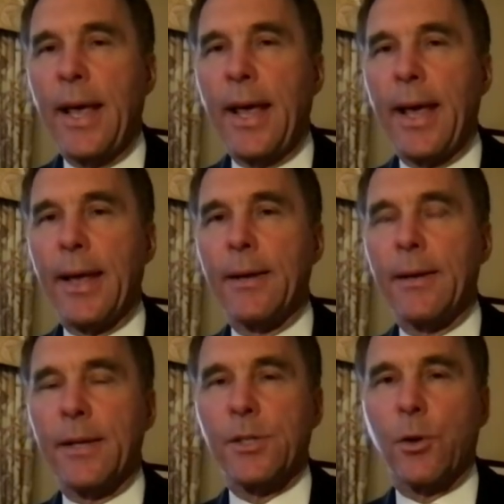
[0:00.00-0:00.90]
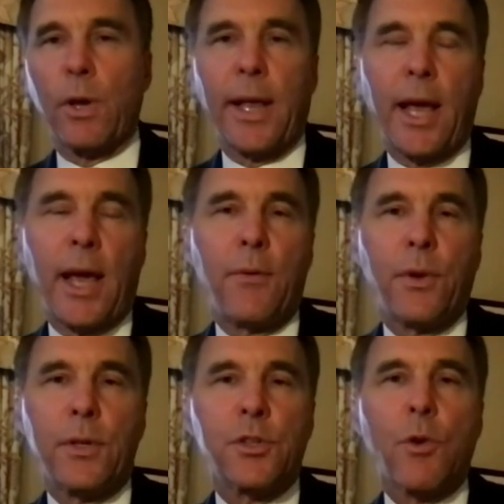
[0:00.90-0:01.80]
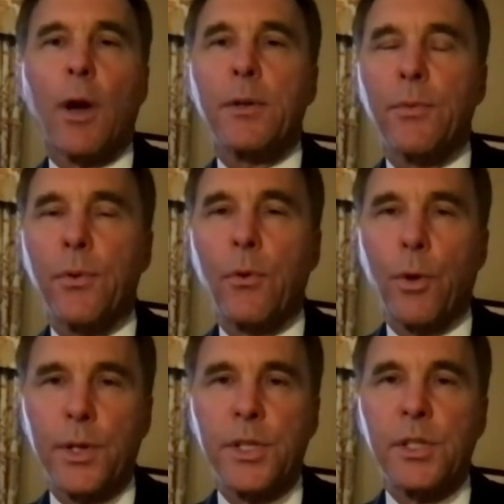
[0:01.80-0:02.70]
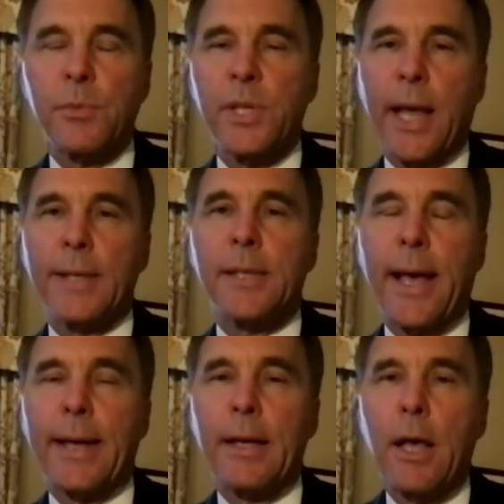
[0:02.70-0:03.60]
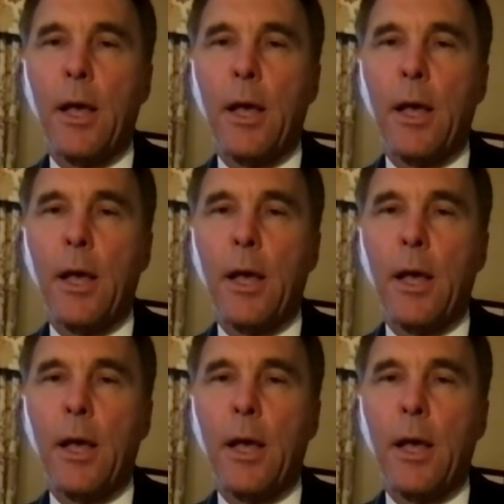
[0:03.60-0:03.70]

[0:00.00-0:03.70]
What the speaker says: And certainly I have constructive criticisms against that.